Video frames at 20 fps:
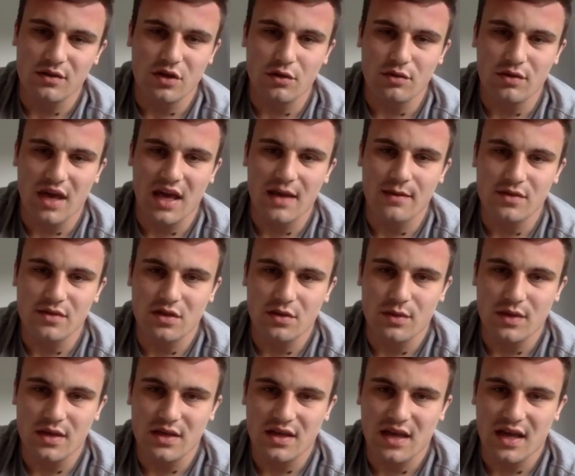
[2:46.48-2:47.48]
games at the
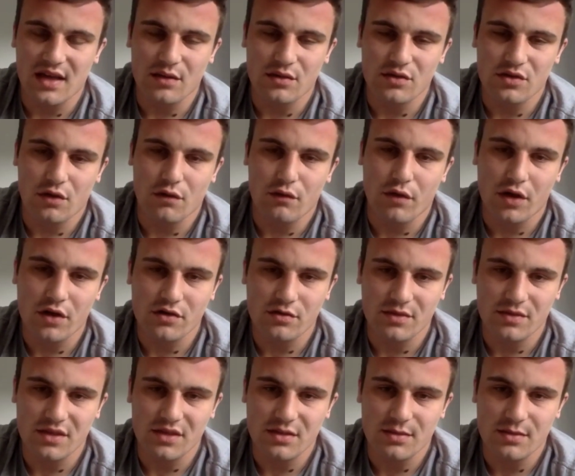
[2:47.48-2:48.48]
weekend, there was no rush for me
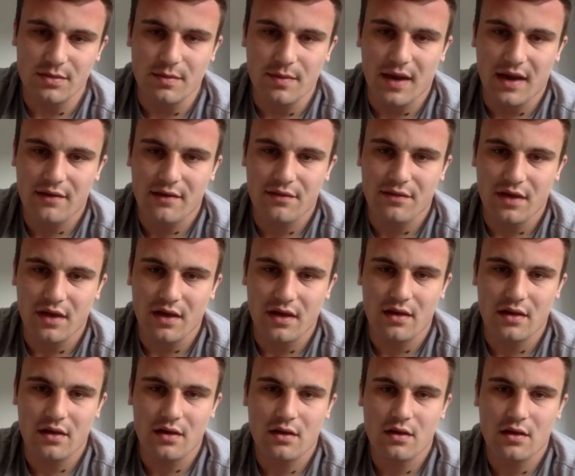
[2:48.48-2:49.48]
to be back fit.
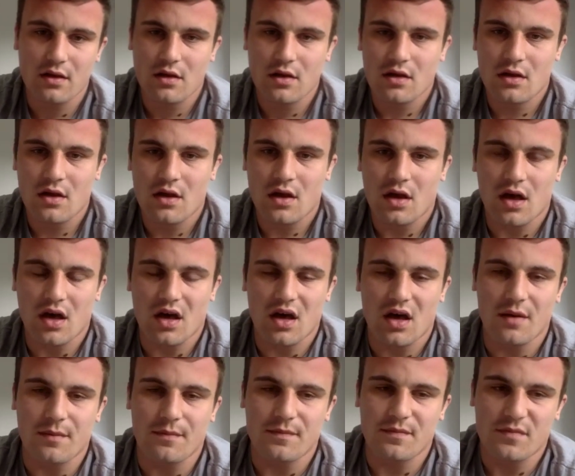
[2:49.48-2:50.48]
I
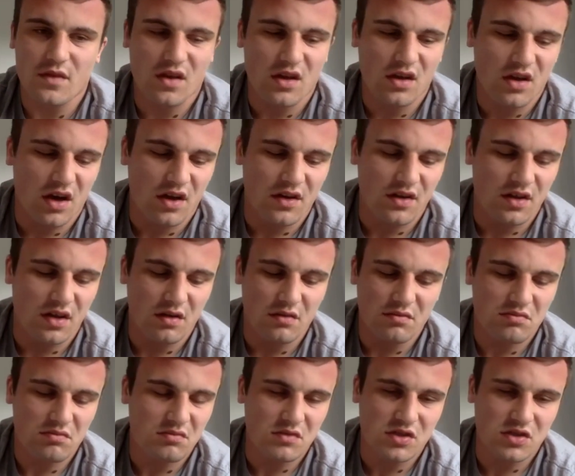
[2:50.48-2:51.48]
kind of
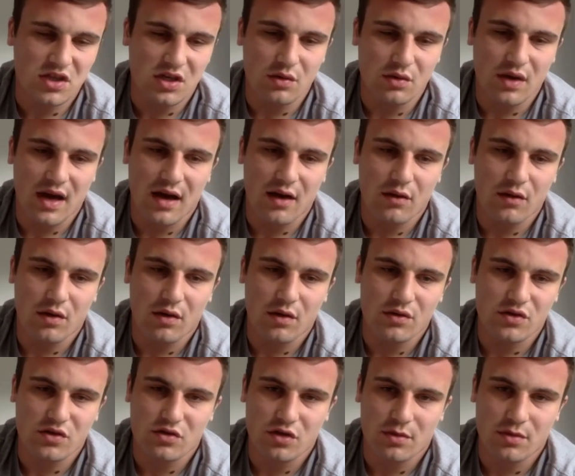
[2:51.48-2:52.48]
chilled out. I was
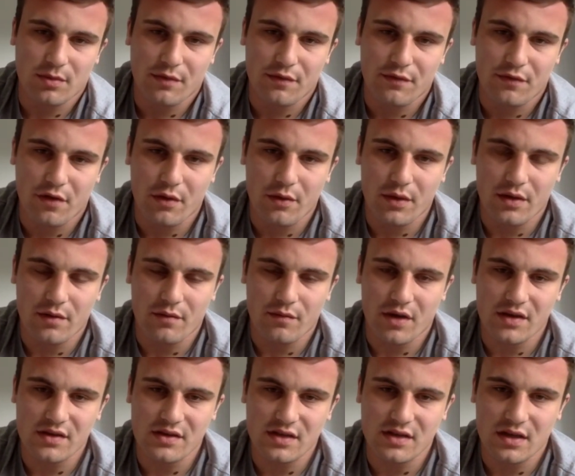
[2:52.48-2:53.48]
just doing my throwing and
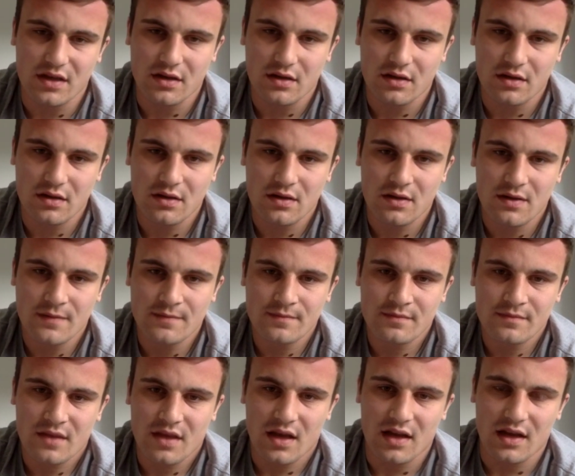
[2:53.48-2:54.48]
resting.
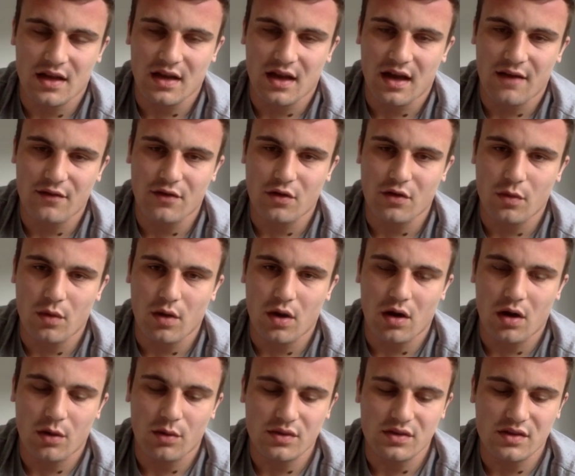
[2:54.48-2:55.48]
And then after a while, I
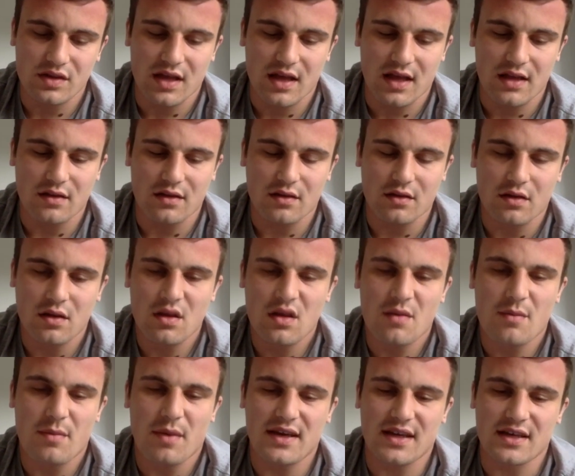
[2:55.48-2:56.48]
was then
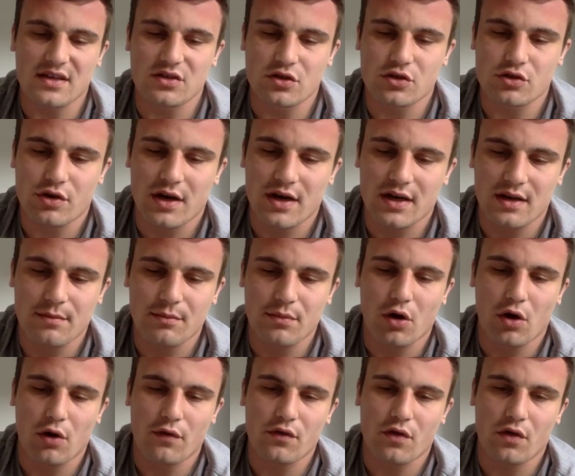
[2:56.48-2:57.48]
back into training, but
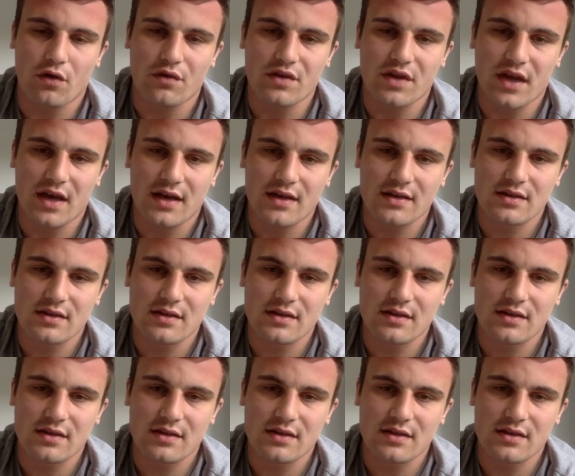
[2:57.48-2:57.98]
off contact.